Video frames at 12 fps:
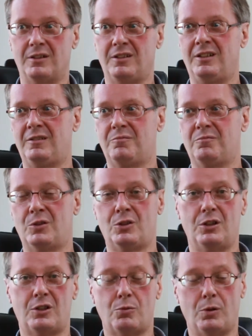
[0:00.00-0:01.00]
It
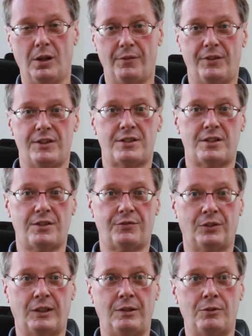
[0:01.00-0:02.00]
could qualify as a
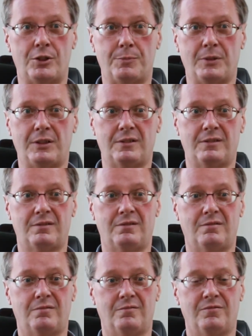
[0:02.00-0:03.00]
different language, but
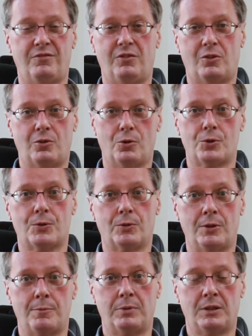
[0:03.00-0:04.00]
for cultural
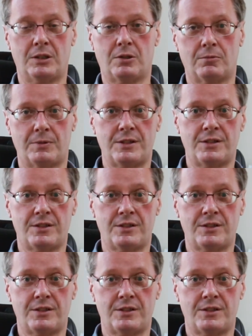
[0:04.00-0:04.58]
and political reasons,